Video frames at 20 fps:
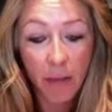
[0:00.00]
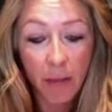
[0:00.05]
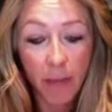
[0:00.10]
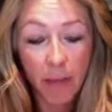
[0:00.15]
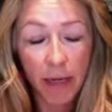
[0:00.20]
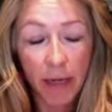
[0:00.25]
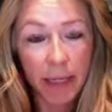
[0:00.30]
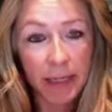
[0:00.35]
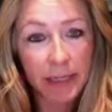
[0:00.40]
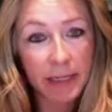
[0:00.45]

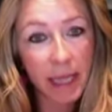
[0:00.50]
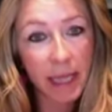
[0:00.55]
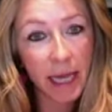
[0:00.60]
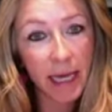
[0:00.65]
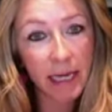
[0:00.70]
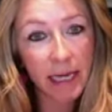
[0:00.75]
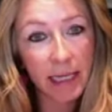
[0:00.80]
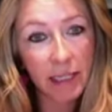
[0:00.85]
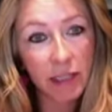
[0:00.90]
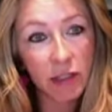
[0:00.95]
But it's
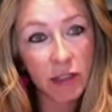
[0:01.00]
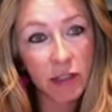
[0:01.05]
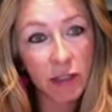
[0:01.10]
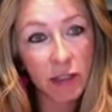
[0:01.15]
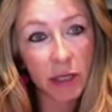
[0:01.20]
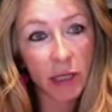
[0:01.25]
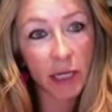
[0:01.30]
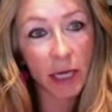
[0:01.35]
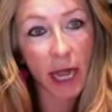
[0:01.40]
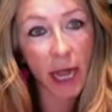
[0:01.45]
like it's
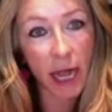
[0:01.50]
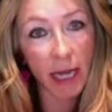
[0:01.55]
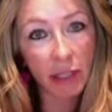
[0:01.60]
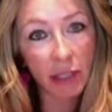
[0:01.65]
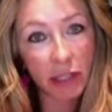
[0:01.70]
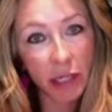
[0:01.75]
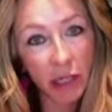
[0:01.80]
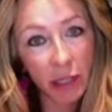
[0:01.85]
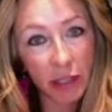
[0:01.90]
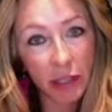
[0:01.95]
I
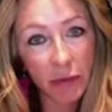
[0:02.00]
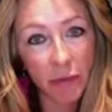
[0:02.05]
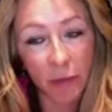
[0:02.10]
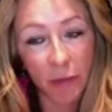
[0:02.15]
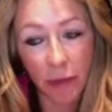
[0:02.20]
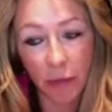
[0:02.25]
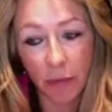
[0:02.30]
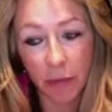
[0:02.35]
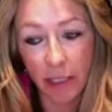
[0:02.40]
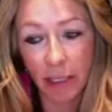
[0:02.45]
share this with
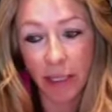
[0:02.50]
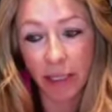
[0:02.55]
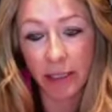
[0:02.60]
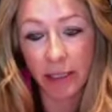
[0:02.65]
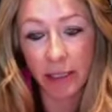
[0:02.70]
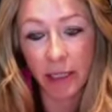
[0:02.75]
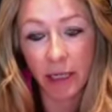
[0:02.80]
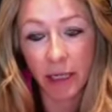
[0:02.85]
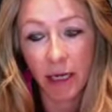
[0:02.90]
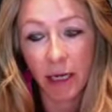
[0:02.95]
you
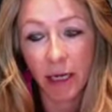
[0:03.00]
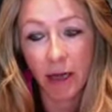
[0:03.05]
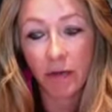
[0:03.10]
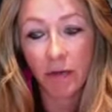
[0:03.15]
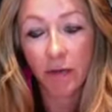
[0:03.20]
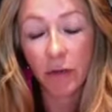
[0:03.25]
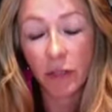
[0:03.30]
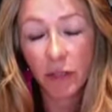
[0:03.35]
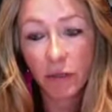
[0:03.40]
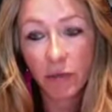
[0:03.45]
because
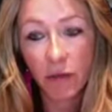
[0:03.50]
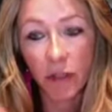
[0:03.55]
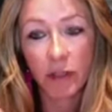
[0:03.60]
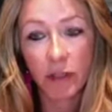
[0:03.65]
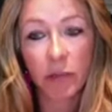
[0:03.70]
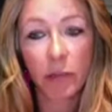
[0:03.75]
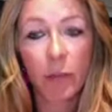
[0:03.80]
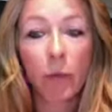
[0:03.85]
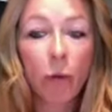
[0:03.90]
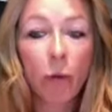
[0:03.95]
first of all, it's
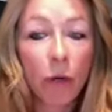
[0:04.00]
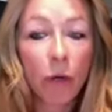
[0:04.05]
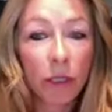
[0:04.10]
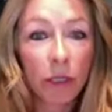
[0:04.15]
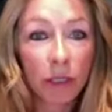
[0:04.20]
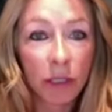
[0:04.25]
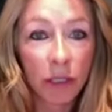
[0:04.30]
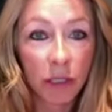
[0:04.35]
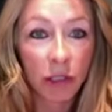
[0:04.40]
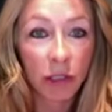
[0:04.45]

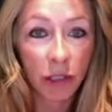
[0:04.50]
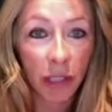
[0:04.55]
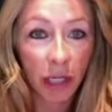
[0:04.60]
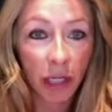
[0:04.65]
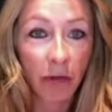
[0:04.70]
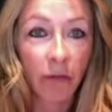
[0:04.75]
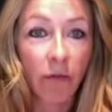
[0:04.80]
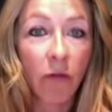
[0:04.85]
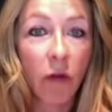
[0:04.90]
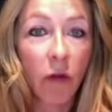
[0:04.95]
important to
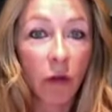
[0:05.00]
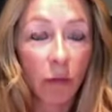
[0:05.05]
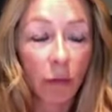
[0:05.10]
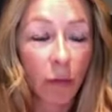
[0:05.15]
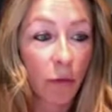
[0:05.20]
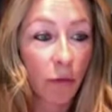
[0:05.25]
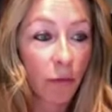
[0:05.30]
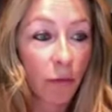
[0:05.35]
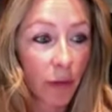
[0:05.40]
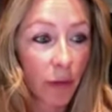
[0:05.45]
share
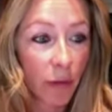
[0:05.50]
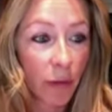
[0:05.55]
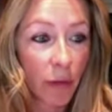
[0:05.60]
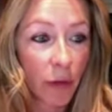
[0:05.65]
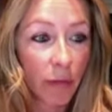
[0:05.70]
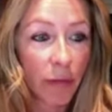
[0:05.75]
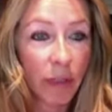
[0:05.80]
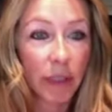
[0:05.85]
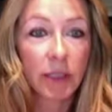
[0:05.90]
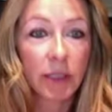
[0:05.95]
vulnerable real
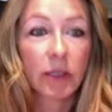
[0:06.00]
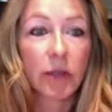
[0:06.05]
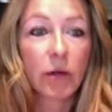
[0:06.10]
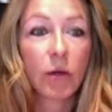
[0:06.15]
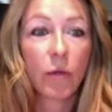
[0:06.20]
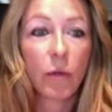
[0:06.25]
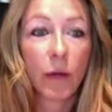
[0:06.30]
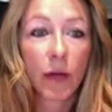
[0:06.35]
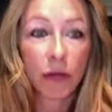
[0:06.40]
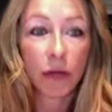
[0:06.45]
moments
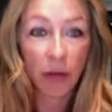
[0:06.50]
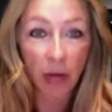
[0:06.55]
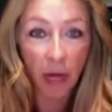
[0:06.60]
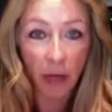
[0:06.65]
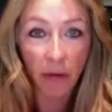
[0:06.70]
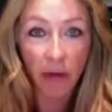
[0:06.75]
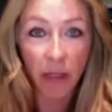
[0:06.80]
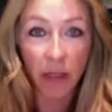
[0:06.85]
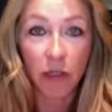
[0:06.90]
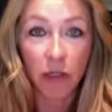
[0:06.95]
when you're
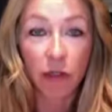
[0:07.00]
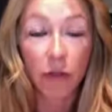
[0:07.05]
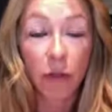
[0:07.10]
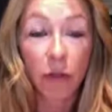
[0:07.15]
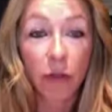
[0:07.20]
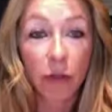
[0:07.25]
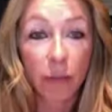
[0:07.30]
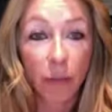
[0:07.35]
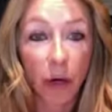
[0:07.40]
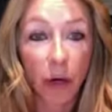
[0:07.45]
out there
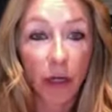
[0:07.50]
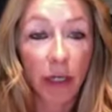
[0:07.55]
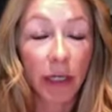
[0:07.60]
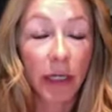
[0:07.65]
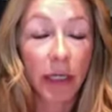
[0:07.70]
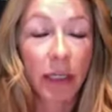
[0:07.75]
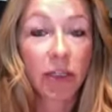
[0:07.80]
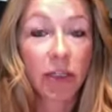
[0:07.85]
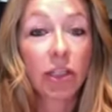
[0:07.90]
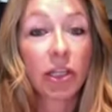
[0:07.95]
doing your
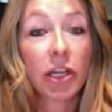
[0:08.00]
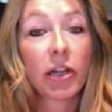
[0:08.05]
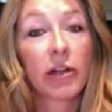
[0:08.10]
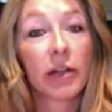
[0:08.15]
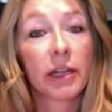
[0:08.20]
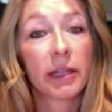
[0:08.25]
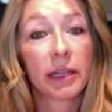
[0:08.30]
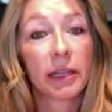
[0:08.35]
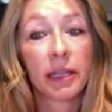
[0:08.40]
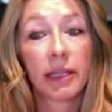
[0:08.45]
marketing and
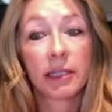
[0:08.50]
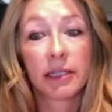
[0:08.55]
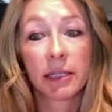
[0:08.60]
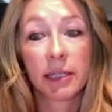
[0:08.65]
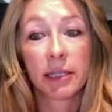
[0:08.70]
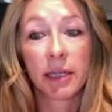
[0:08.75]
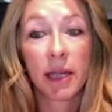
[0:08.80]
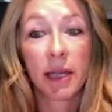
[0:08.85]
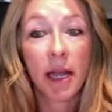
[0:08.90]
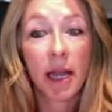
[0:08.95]
sharing things
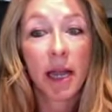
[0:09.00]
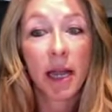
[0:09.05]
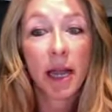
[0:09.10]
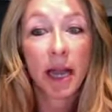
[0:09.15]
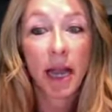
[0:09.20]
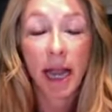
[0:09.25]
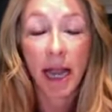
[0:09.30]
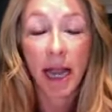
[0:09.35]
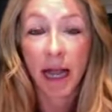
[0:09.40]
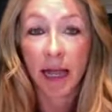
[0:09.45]
and
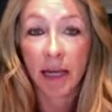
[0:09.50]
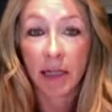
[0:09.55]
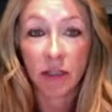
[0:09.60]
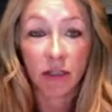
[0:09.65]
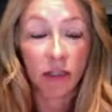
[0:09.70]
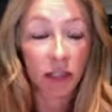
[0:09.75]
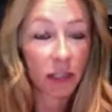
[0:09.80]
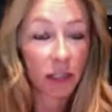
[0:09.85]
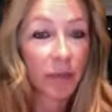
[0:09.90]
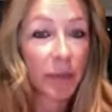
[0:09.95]

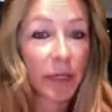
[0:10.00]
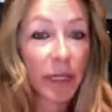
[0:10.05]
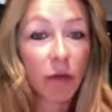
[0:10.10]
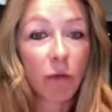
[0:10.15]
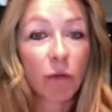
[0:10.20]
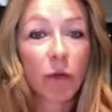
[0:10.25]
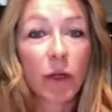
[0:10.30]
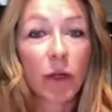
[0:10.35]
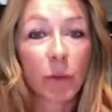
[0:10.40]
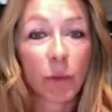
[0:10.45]
and just being
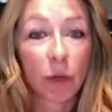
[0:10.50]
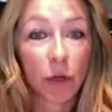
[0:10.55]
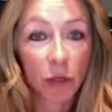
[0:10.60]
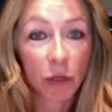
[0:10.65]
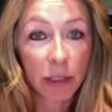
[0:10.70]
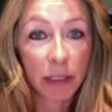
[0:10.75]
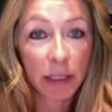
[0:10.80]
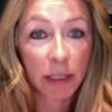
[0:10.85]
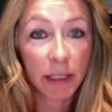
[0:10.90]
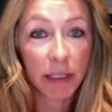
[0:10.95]
a real
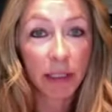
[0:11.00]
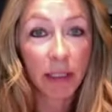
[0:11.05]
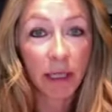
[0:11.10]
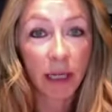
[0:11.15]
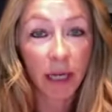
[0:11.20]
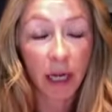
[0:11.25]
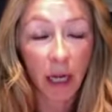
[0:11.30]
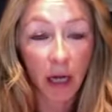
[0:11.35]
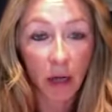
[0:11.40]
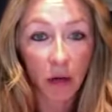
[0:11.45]
person
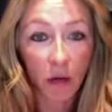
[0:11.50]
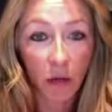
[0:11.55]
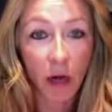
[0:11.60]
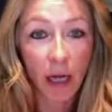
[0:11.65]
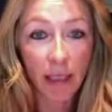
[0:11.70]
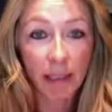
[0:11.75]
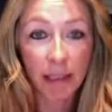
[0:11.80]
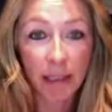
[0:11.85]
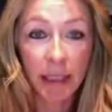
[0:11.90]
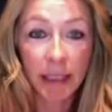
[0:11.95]

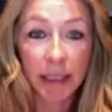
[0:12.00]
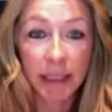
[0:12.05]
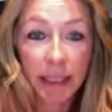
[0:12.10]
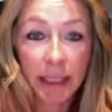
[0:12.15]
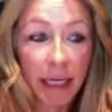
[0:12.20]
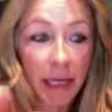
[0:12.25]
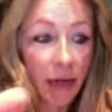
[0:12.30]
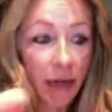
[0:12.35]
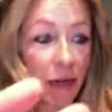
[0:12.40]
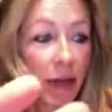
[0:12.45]
across these
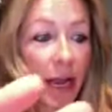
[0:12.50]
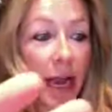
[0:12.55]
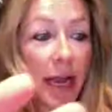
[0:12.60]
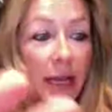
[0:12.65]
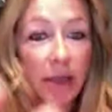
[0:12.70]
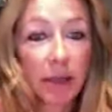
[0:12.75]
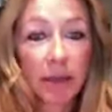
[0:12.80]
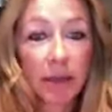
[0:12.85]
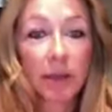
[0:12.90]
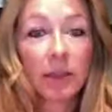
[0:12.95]
internet,
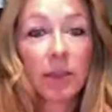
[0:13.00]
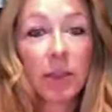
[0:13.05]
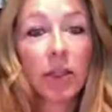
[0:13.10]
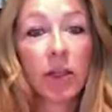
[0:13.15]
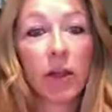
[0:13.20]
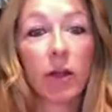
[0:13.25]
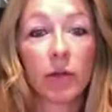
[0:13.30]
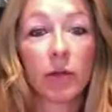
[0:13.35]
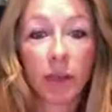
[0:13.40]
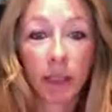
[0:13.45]
you
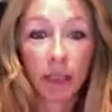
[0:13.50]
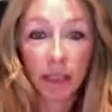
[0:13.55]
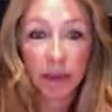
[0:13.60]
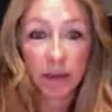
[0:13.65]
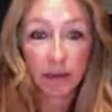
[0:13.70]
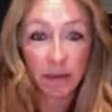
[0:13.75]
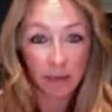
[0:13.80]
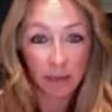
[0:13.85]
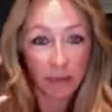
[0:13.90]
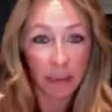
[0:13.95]
know, these
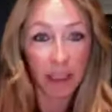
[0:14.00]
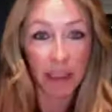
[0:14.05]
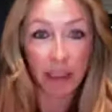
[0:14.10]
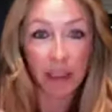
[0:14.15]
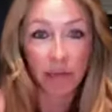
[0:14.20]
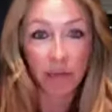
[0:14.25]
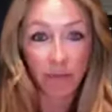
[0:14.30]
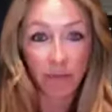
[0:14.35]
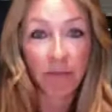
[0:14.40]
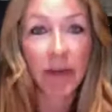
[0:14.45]

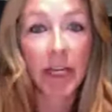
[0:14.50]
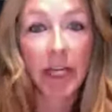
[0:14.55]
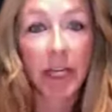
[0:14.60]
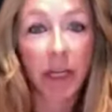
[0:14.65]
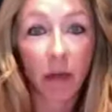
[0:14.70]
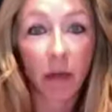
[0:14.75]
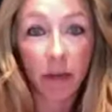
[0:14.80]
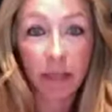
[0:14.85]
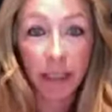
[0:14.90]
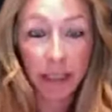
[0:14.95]
these
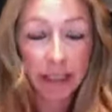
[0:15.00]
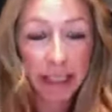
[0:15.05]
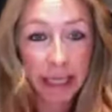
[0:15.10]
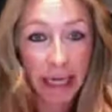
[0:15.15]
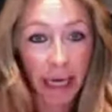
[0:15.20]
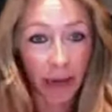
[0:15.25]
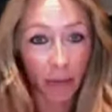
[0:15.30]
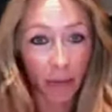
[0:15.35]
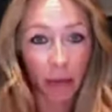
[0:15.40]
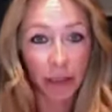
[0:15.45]
videos, these
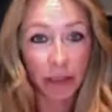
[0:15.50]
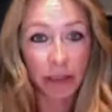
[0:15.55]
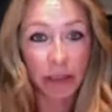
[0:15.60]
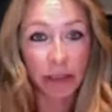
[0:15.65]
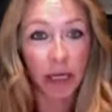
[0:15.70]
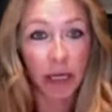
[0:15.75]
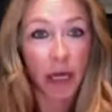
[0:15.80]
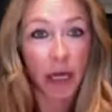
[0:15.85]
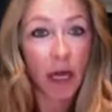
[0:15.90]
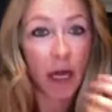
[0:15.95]
cameras,
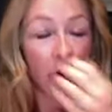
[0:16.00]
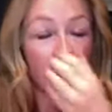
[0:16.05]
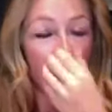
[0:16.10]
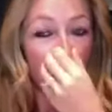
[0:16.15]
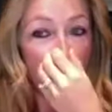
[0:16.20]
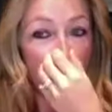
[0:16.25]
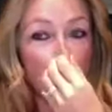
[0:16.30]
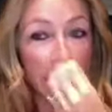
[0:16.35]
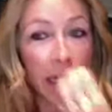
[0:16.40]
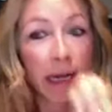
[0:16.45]

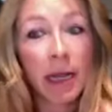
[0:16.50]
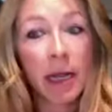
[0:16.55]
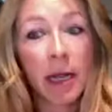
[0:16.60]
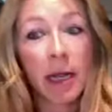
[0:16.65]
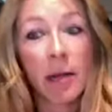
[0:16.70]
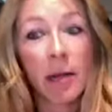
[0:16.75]
right?